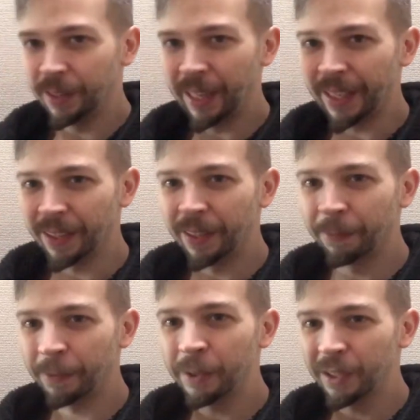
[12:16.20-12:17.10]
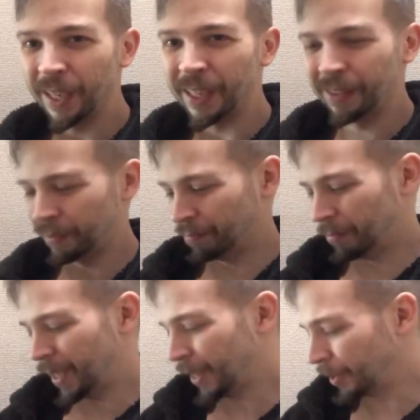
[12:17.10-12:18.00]
like the first like,
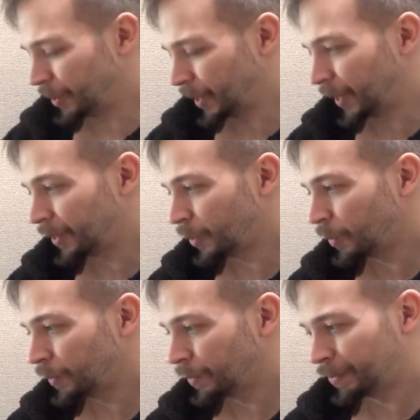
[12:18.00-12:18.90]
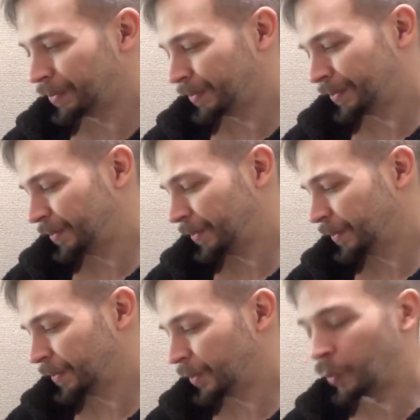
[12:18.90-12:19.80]
I don't know, like
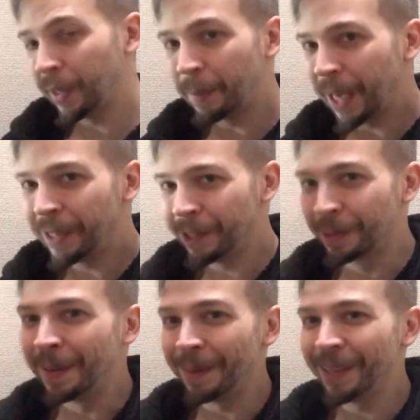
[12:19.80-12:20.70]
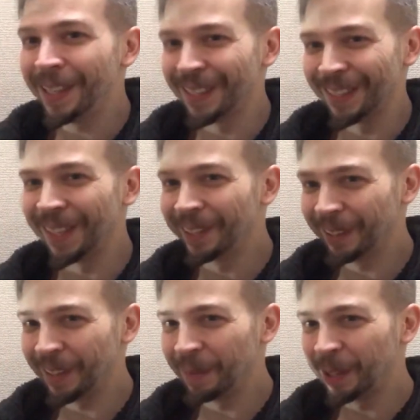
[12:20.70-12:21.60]
20 pages maybe is like
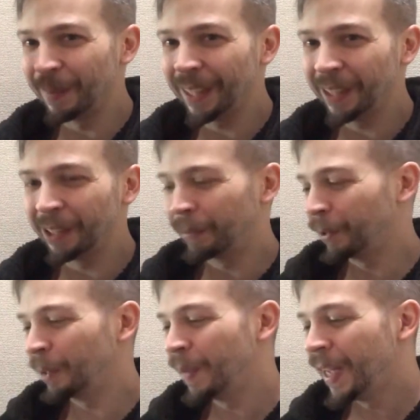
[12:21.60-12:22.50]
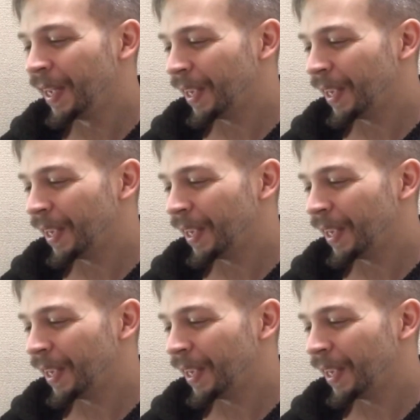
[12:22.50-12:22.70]
talking about the making of the film.